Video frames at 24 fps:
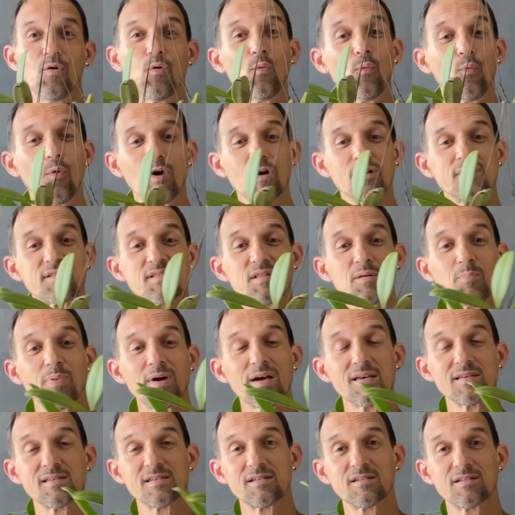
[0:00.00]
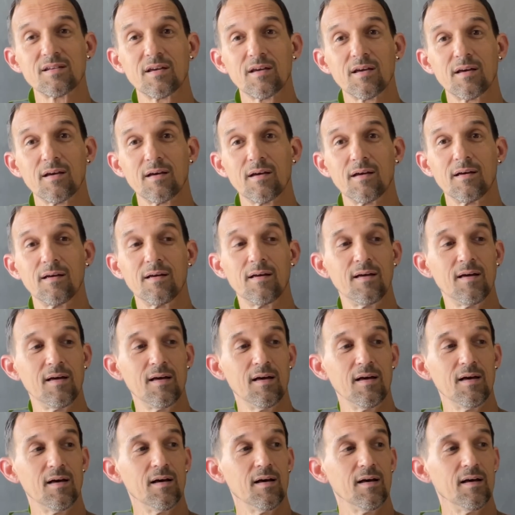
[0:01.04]
works the best,
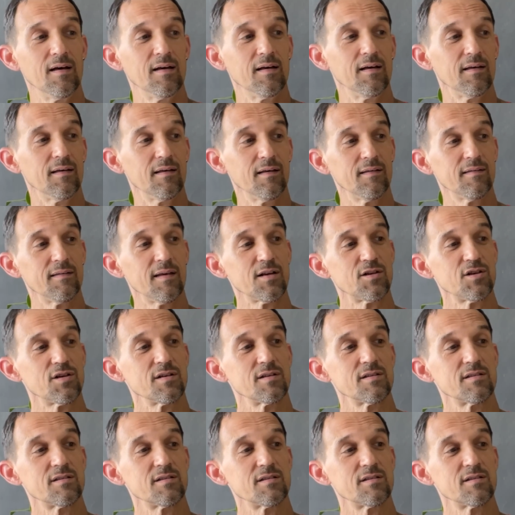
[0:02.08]
such as